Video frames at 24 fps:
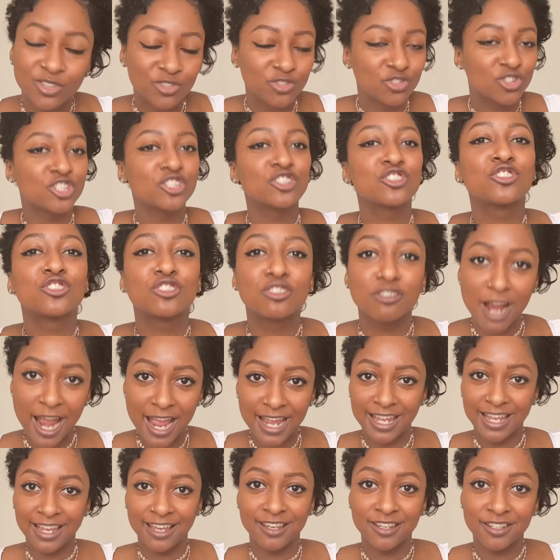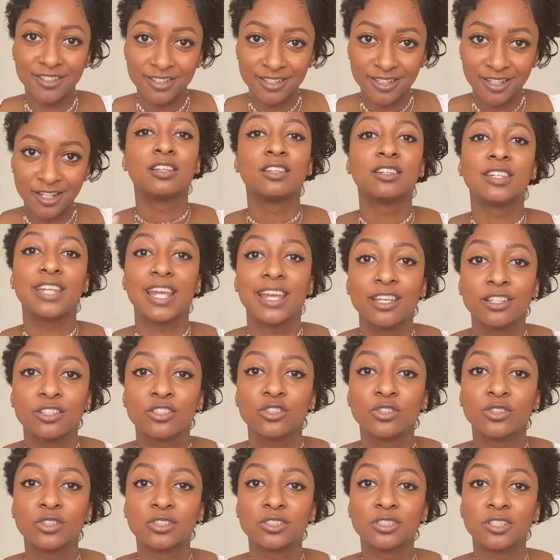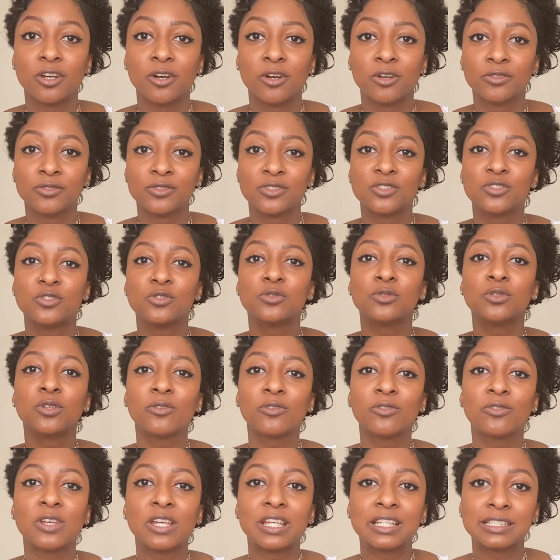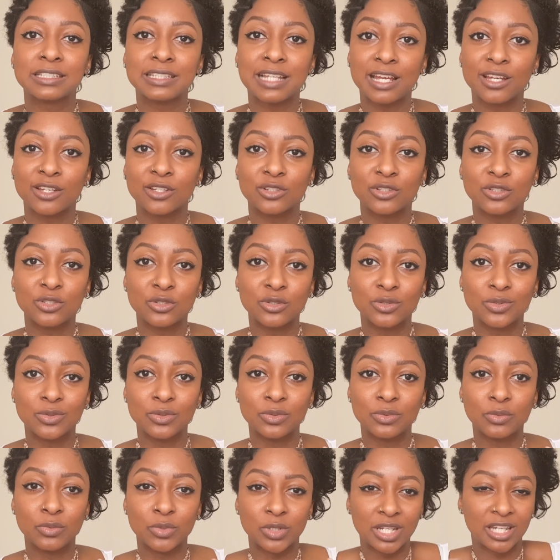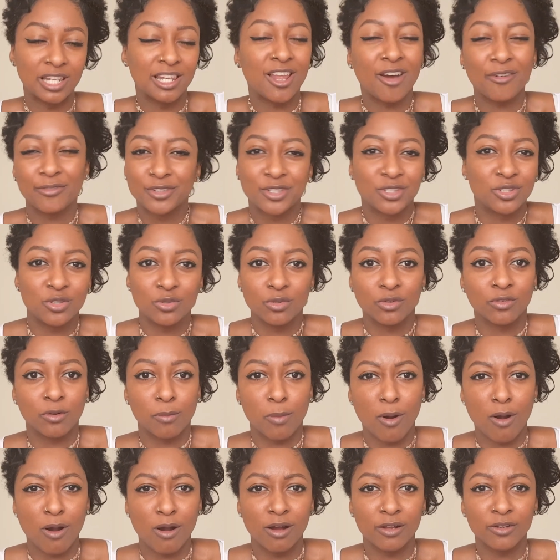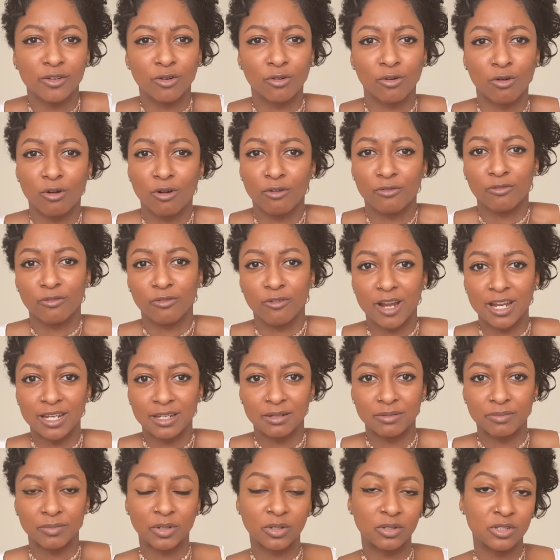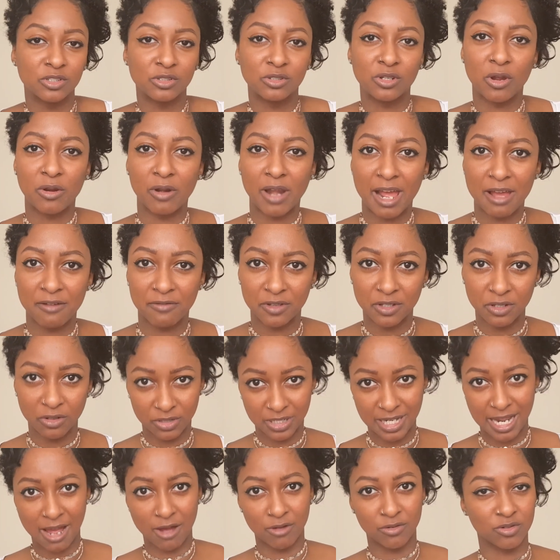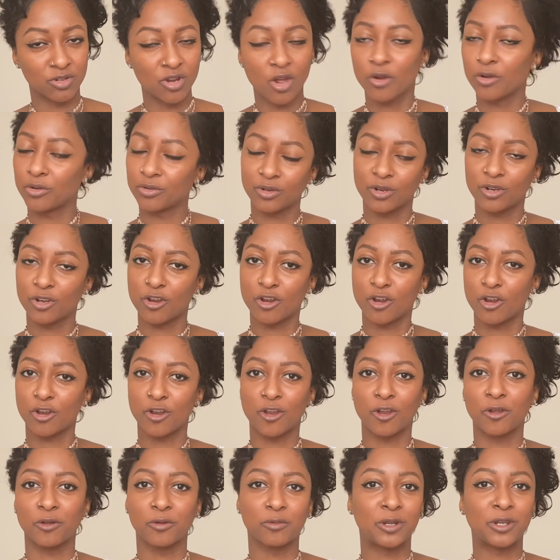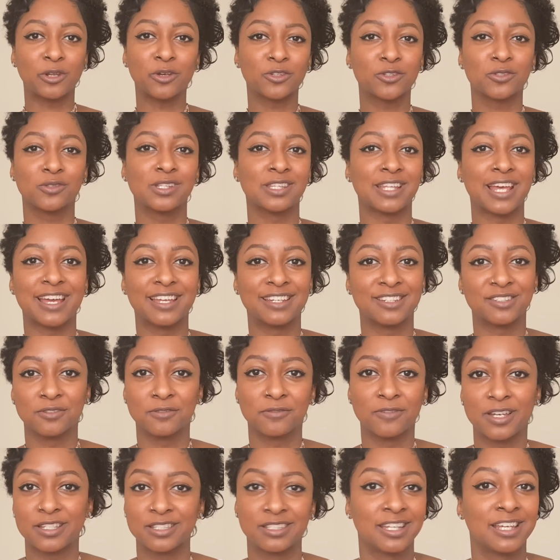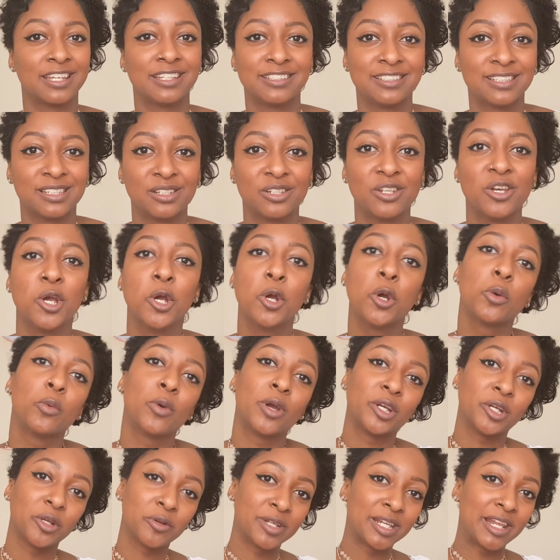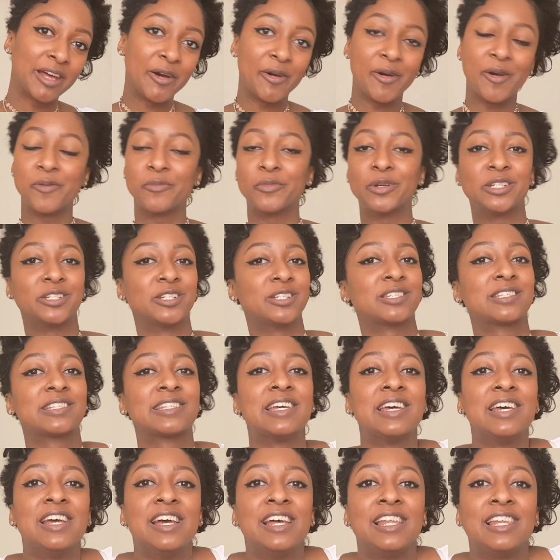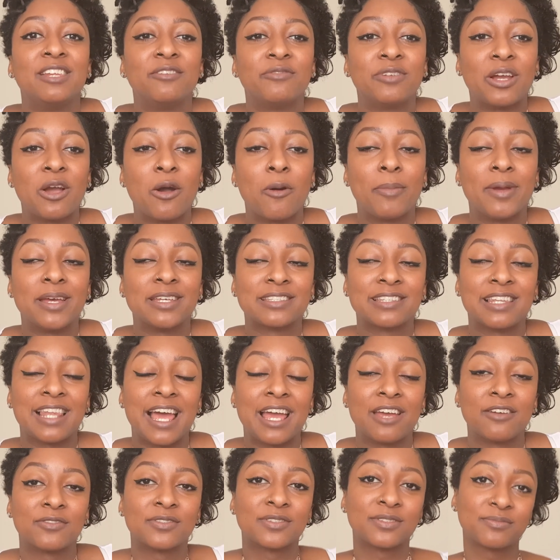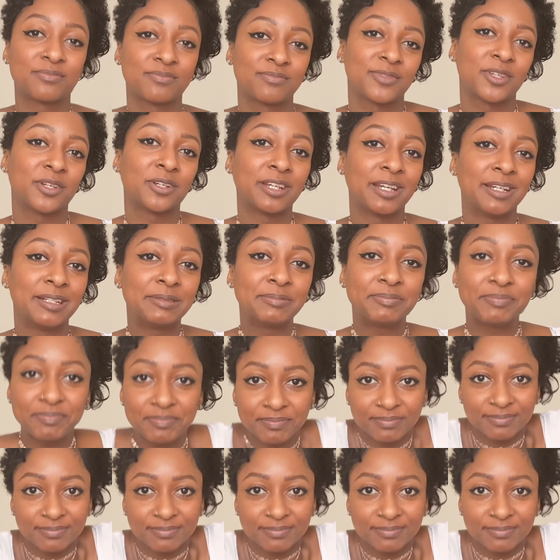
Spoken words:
Just try it. Date yourselves. Do the things that you would love to do with a partner or a friend because you don't have it, you're down. No. We're not doing that in 2018. We're going out and we're just living our best lives, okay?